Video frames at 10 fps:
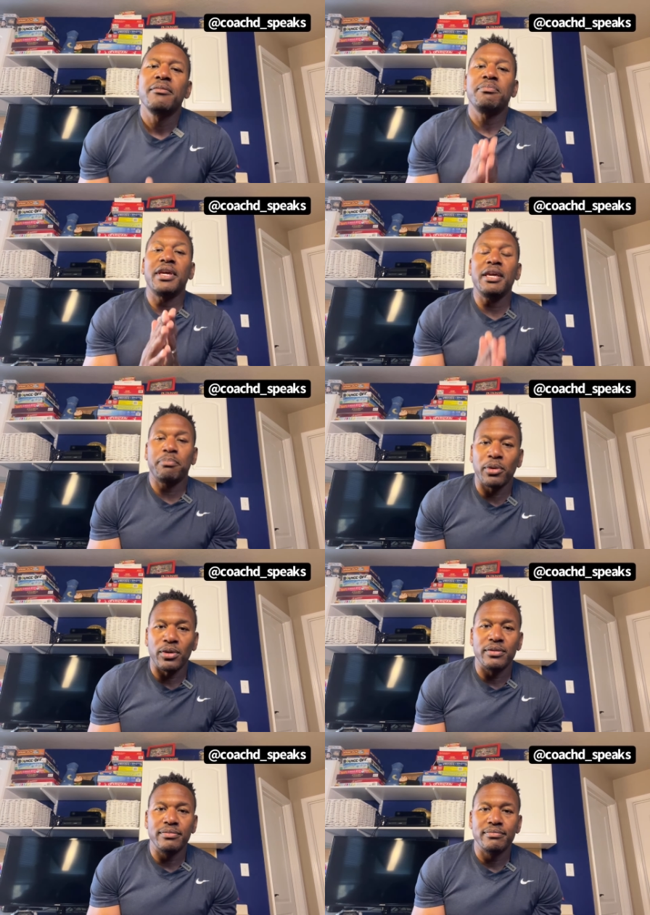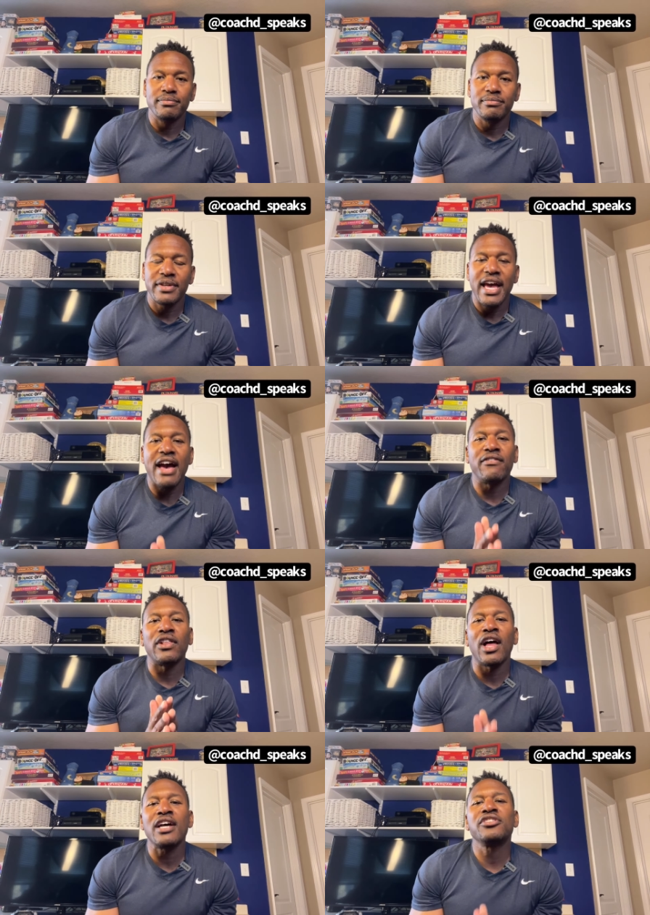people have
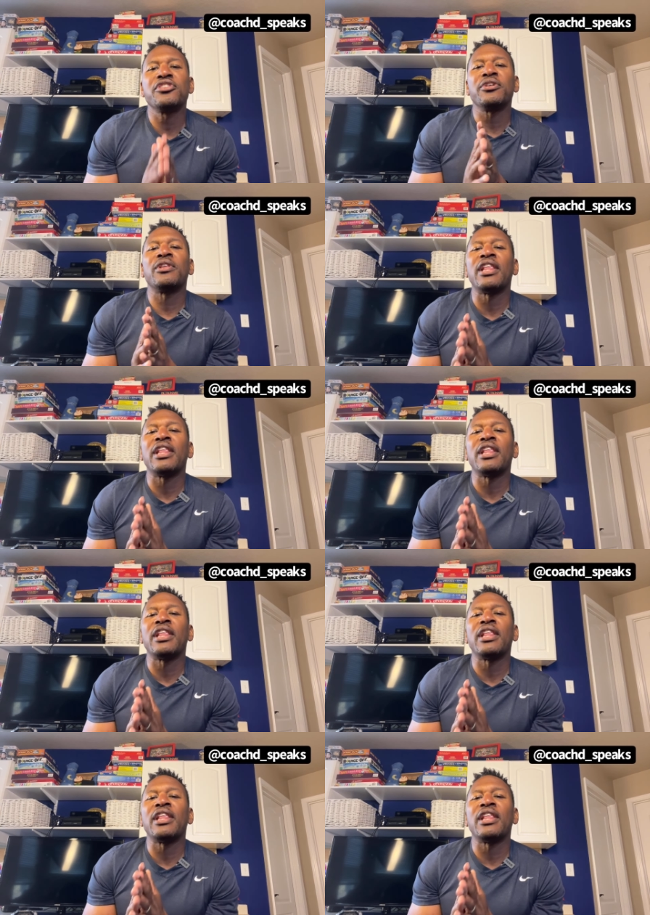lost their